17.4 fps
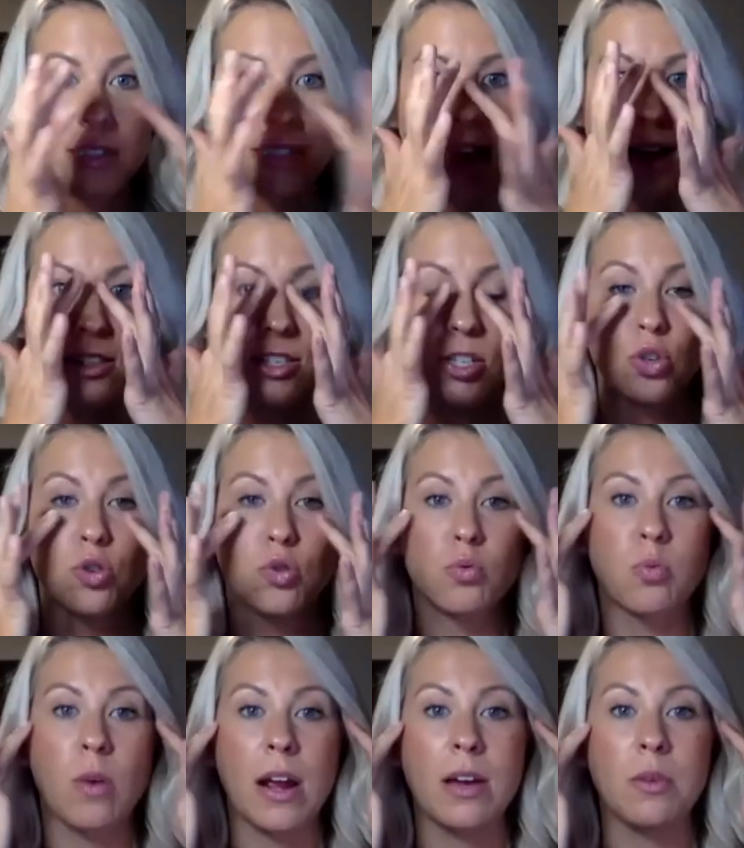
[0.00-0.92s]
That's a
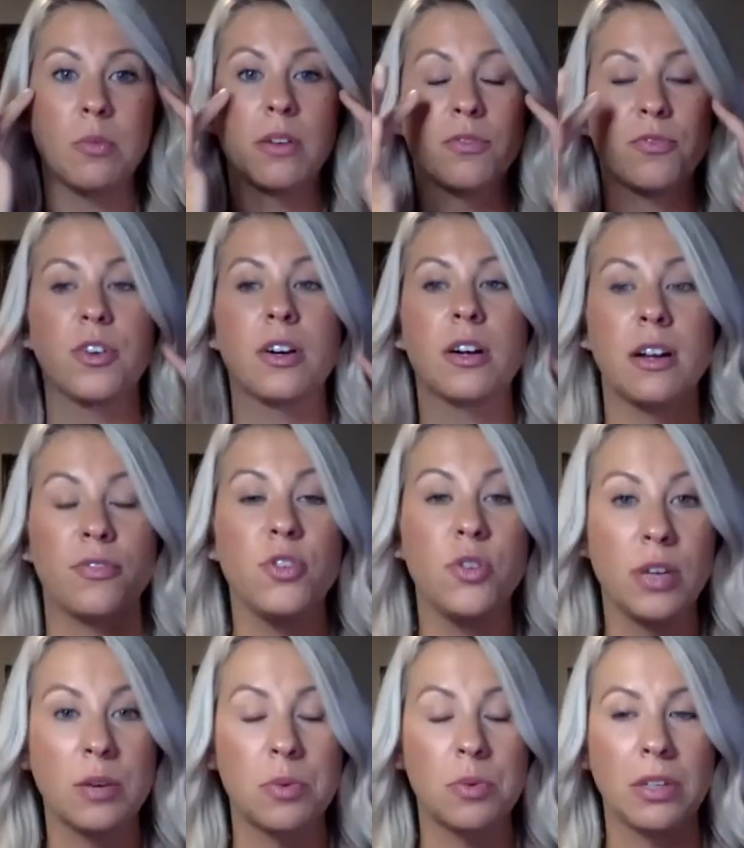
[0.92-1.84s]
great one for if you
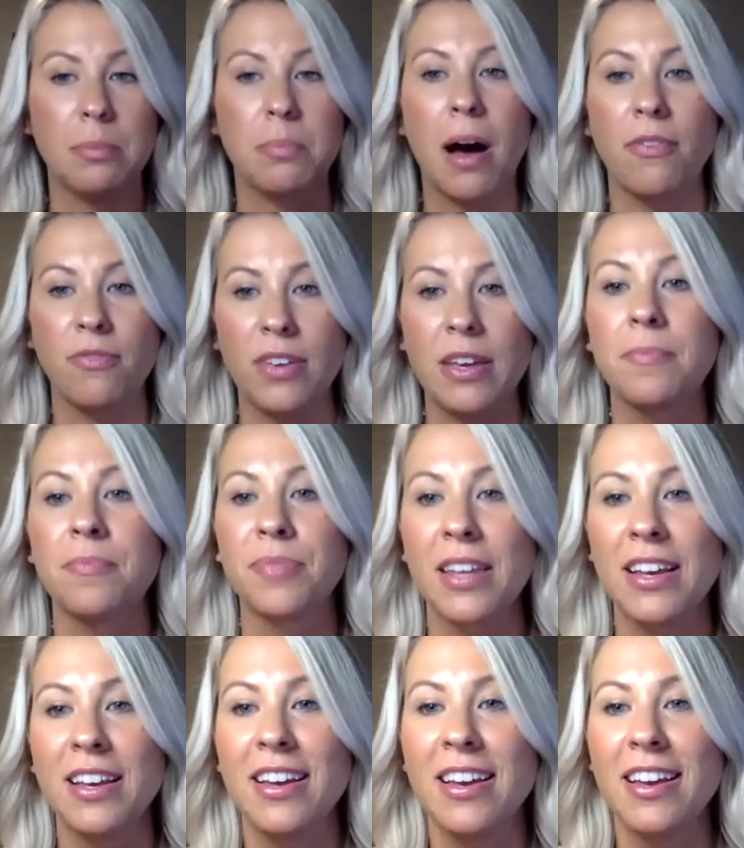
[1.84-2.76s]
get really puffy.
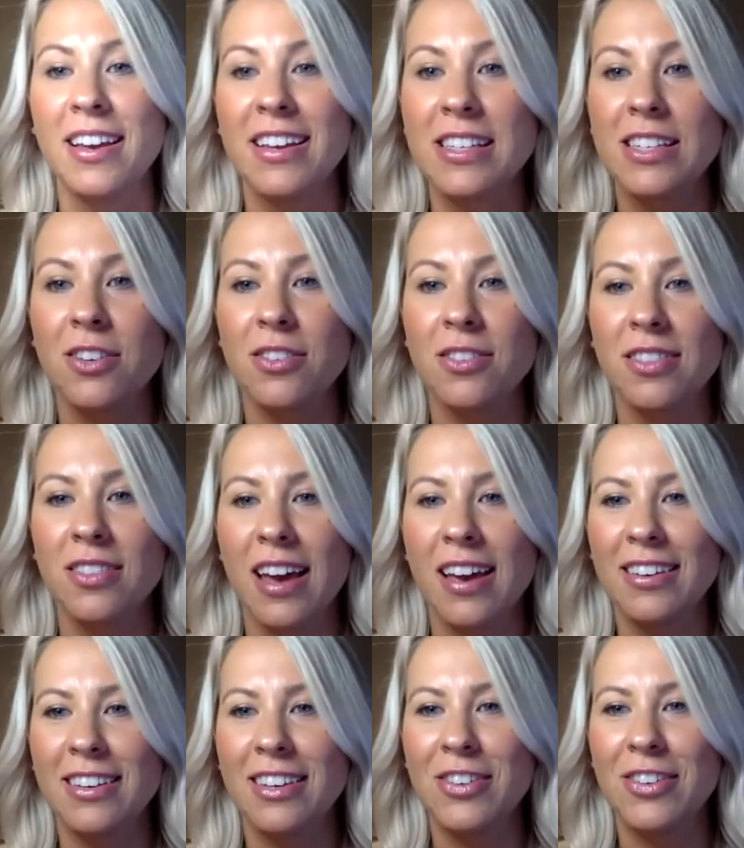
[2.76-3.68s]
So
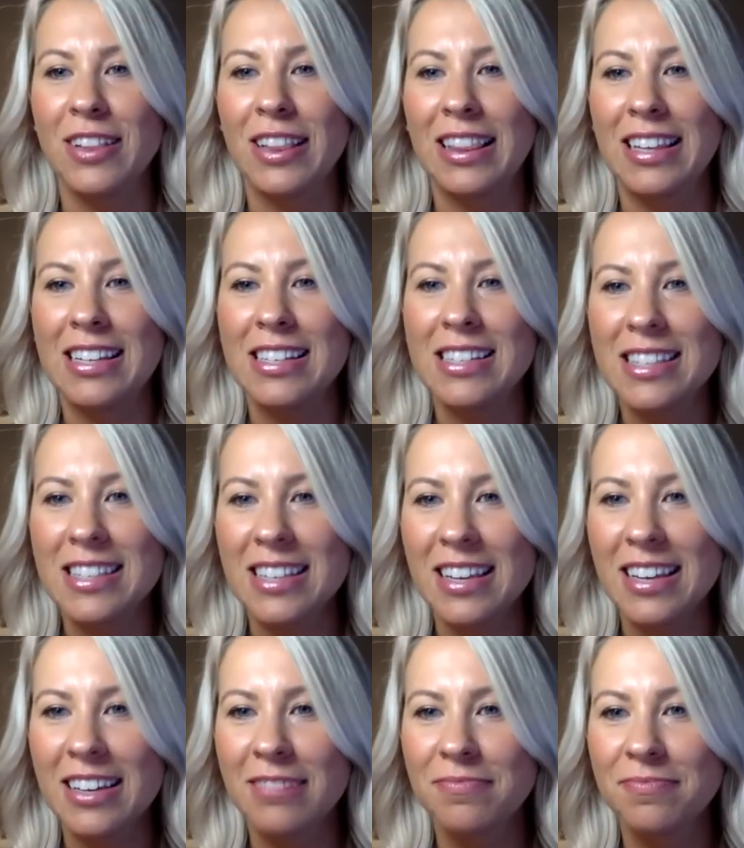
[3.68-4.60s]
thank you, Lindsay.